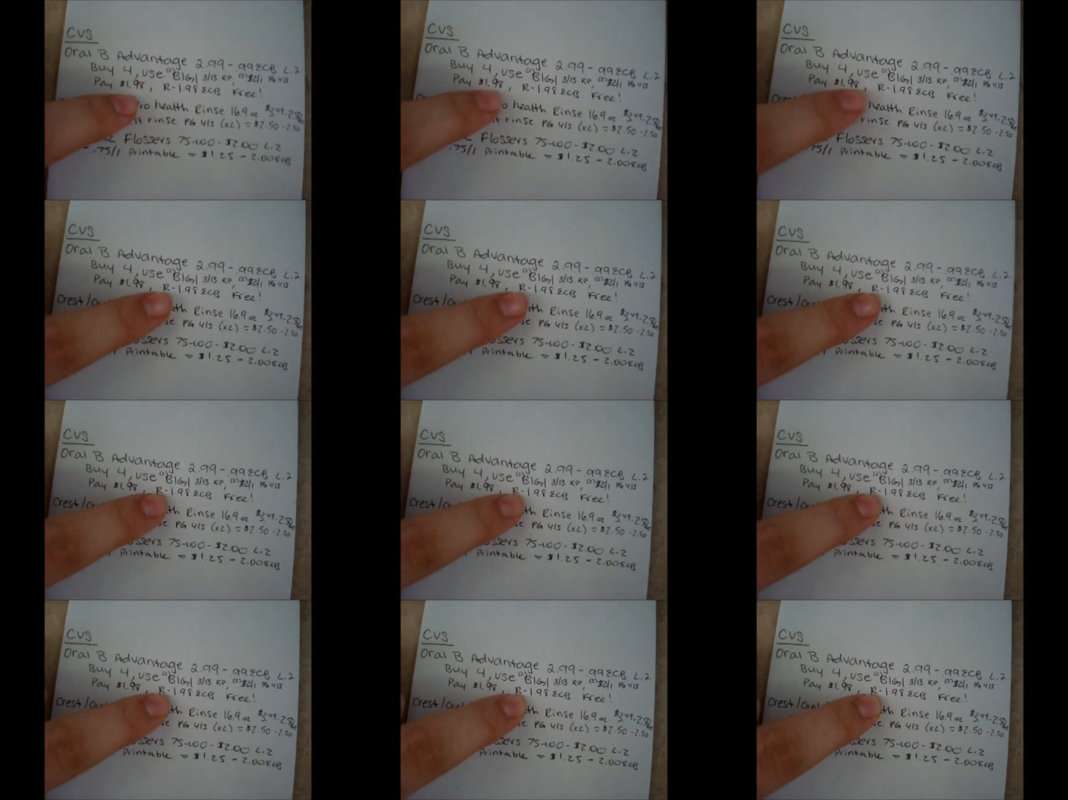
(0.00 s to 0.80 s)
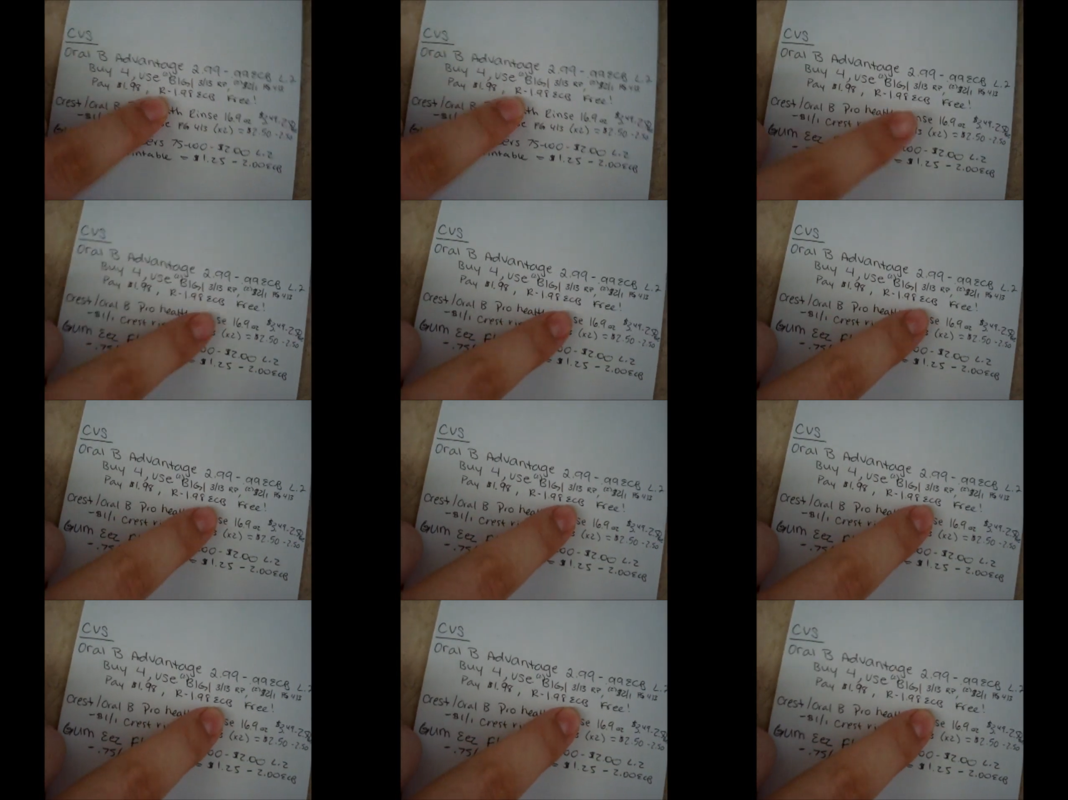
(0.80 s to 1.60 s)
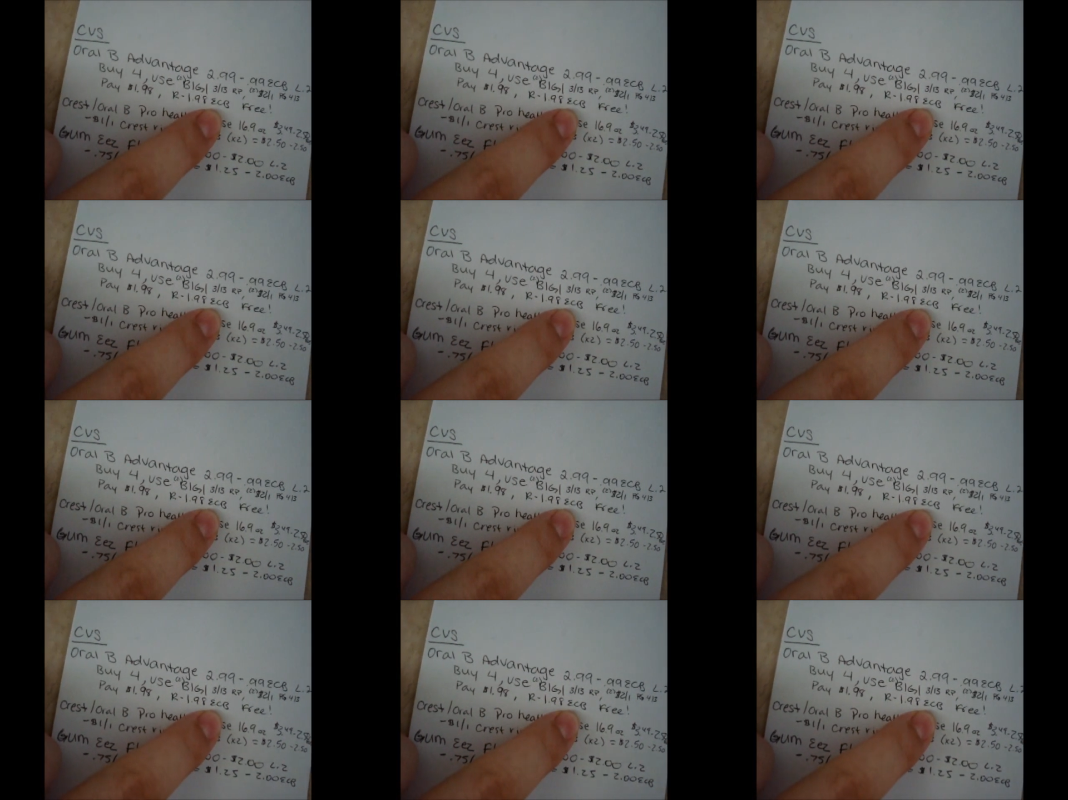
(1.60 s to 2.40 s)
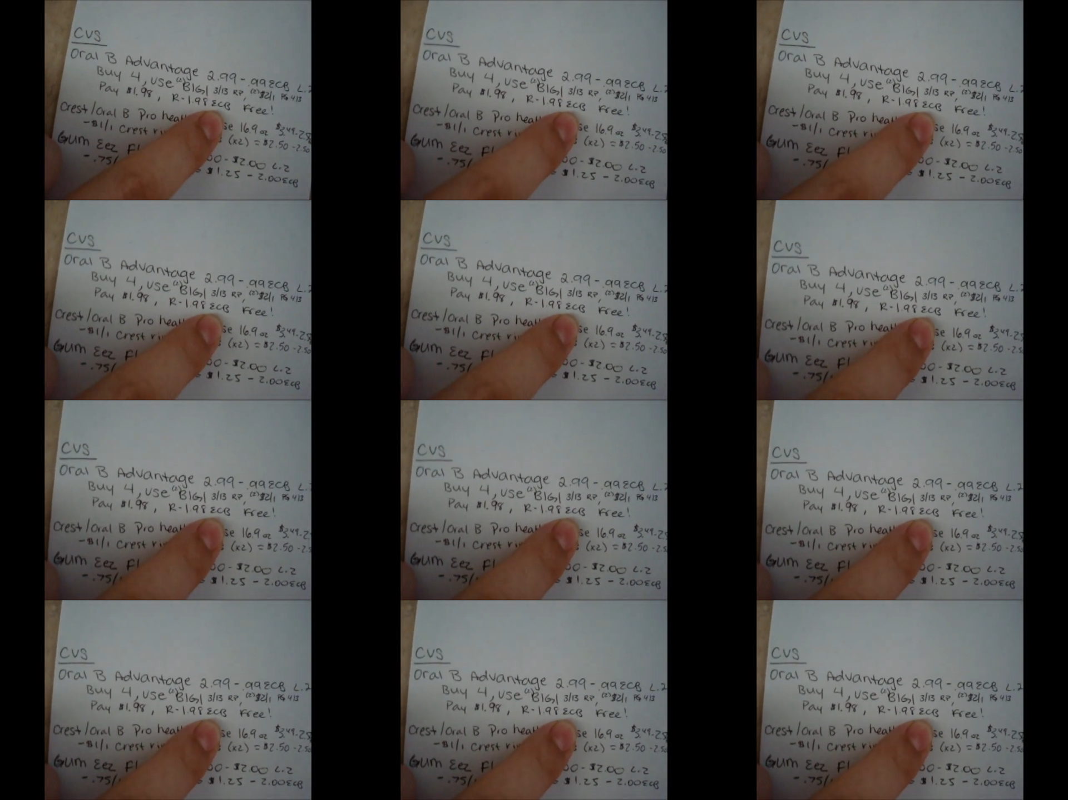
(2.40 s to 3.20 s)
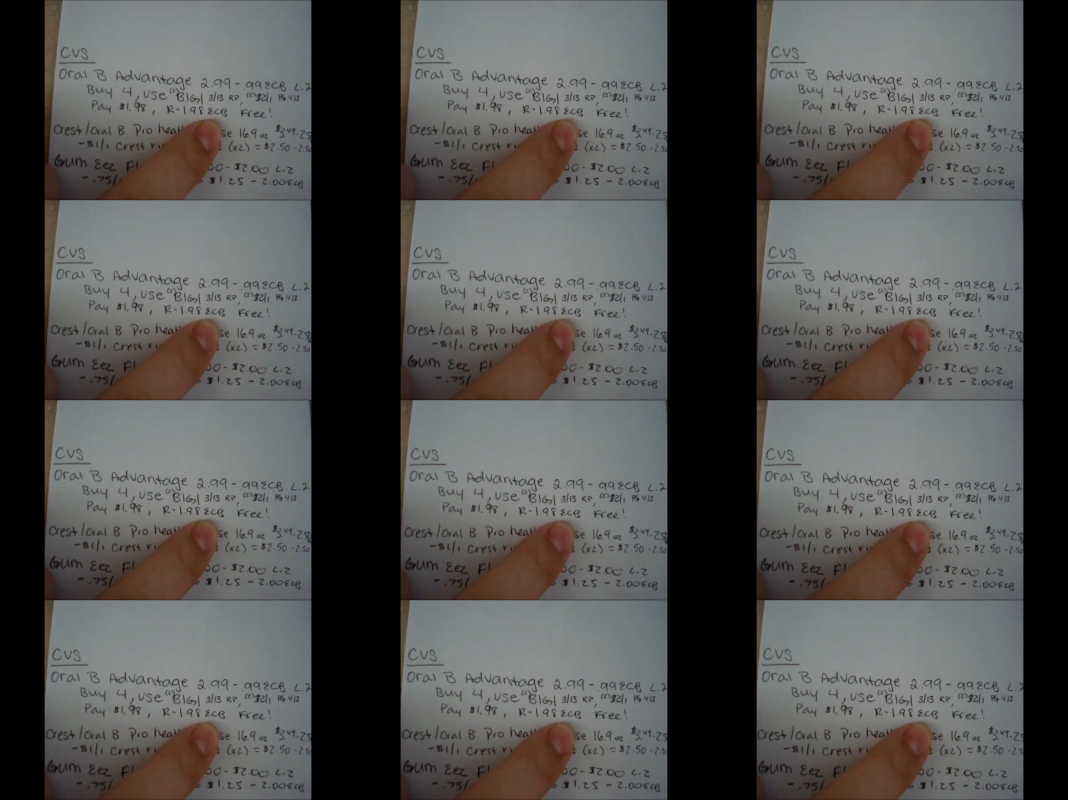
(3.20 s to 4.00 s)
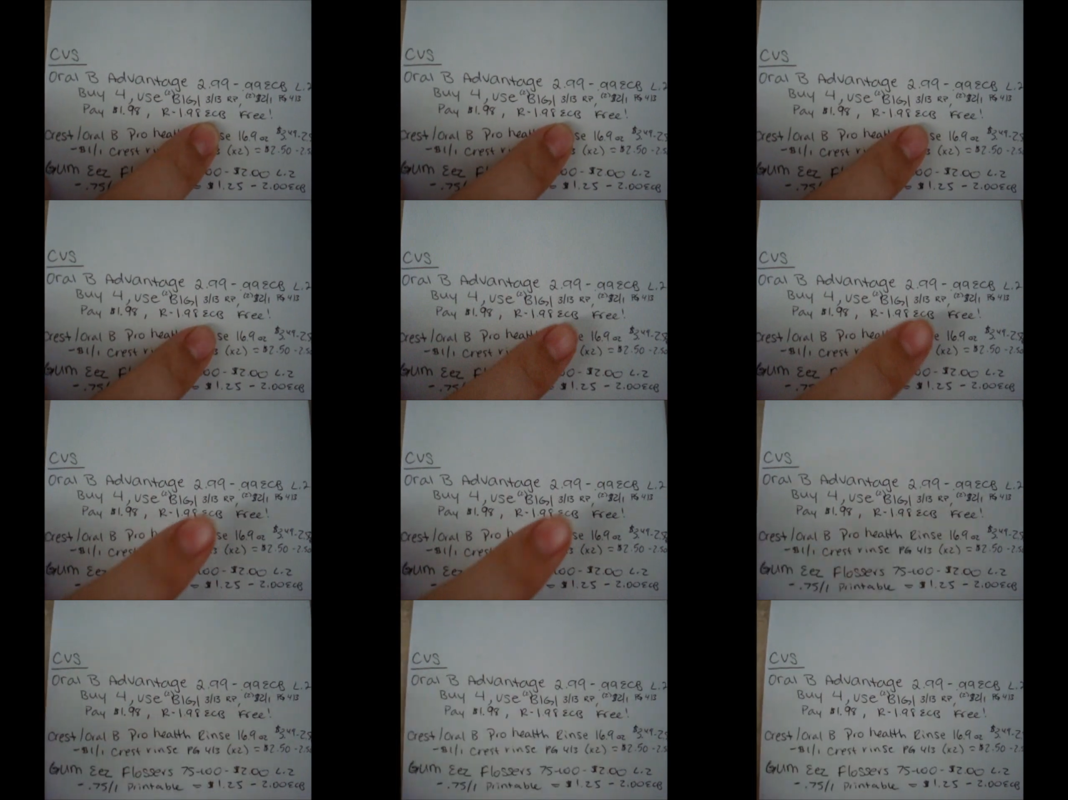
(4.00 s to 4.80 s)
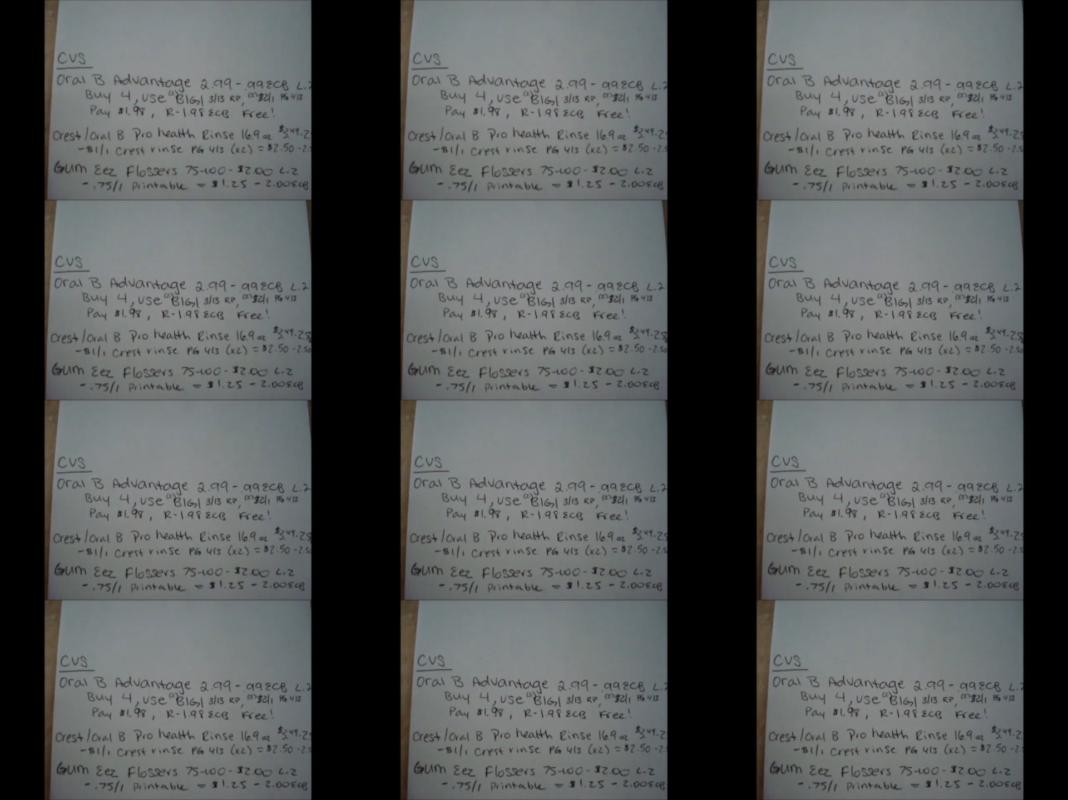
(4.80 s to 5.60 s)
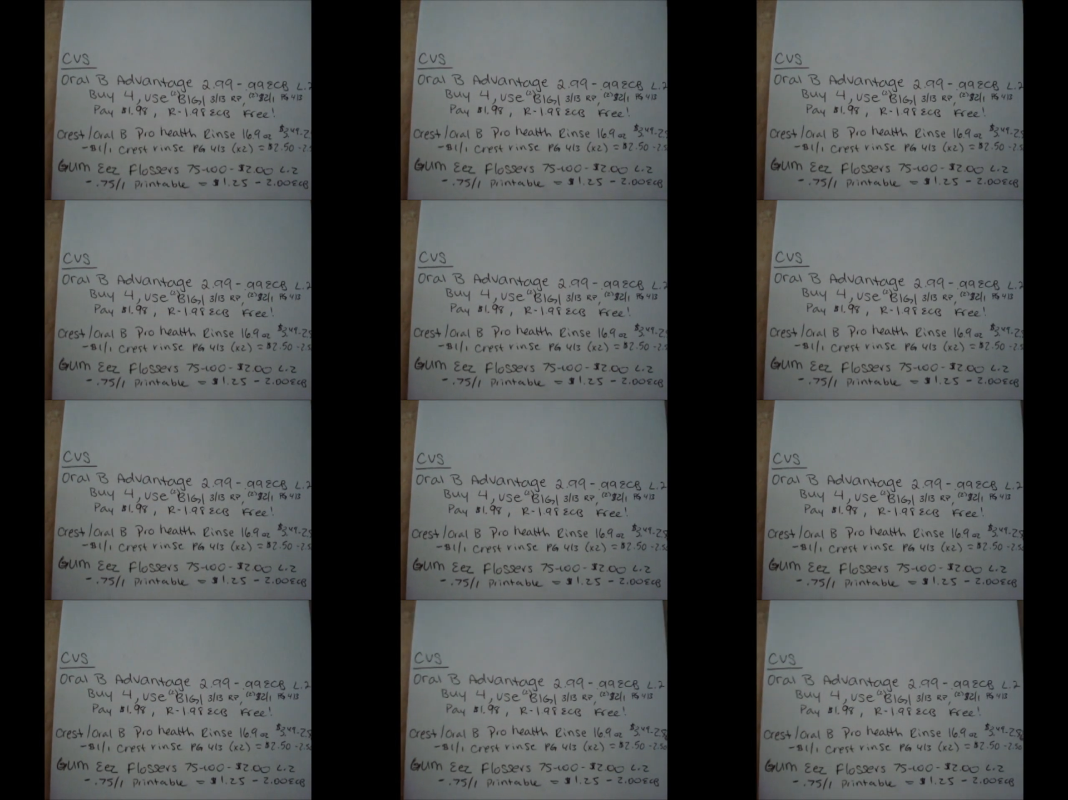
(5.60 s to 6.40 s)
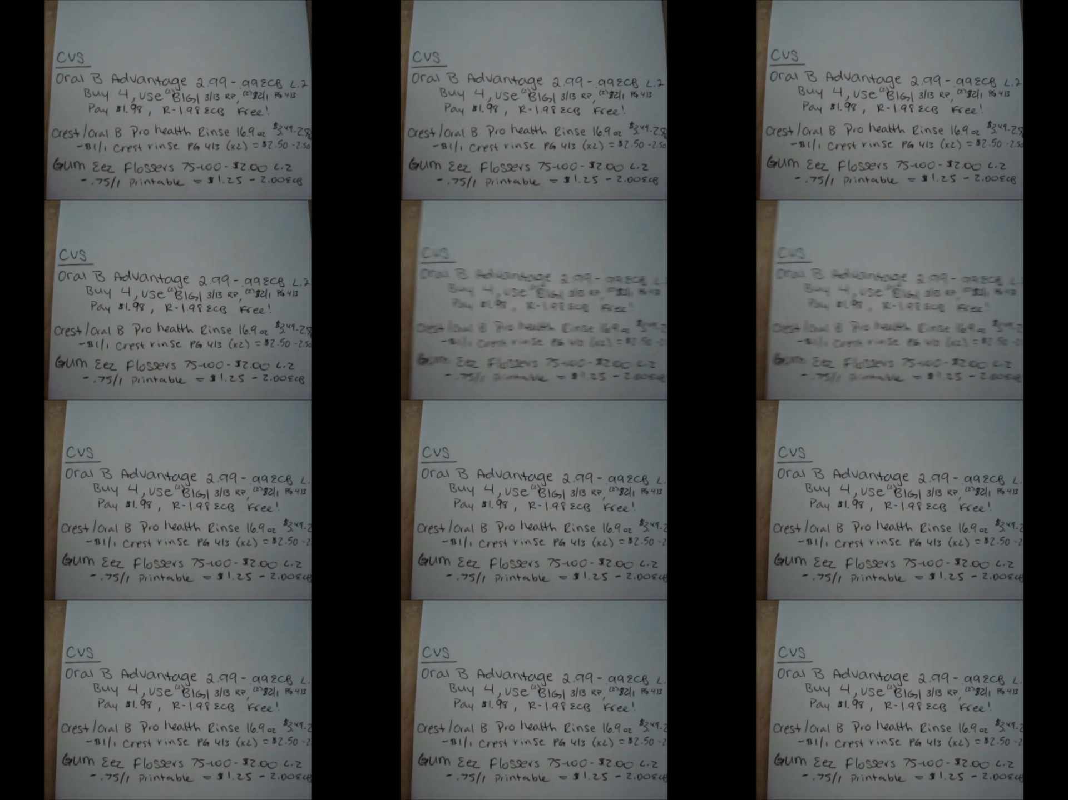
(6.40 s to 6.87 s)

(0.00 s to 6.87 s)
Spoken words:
No face is visible, so there are no lips to read.